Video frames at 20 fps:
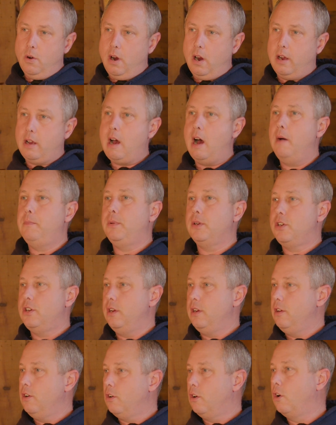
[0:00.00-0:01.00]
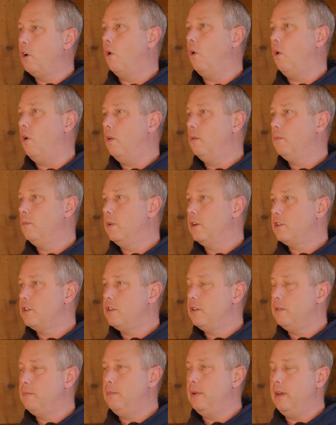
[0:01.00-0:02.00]
are accomplishing your goal, which
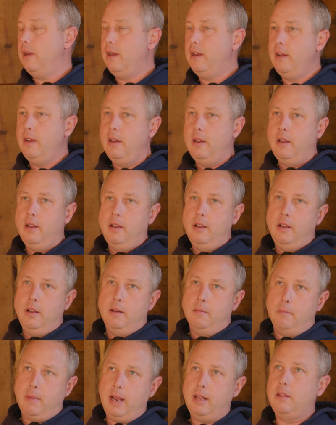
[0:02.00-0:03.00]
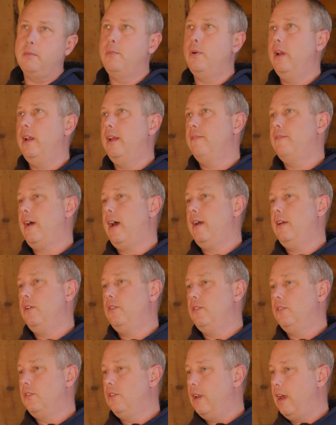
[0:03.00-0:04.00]
should be make the breeding
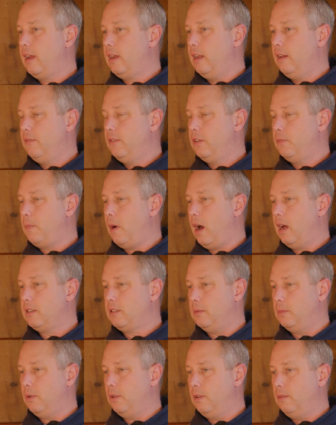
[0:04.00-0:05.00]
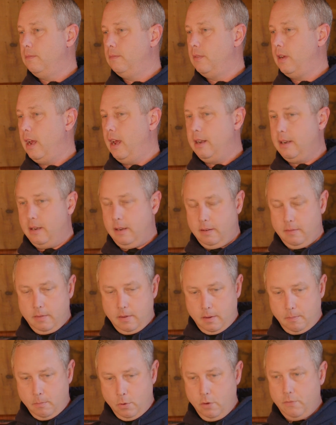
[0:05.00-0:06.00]
values as negative as possible and
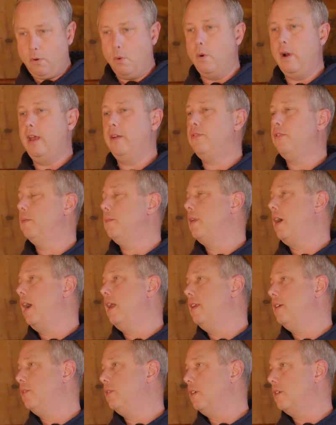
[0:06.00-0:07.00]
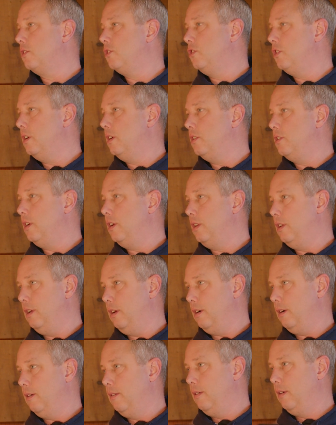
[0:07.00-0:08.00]
move away from 96 GG
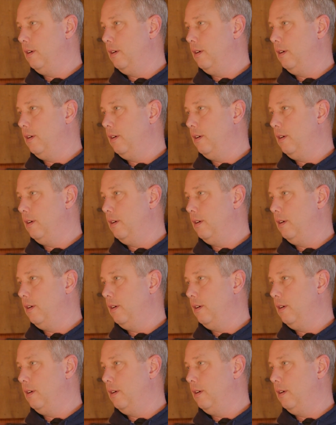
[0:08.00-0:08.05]
deer.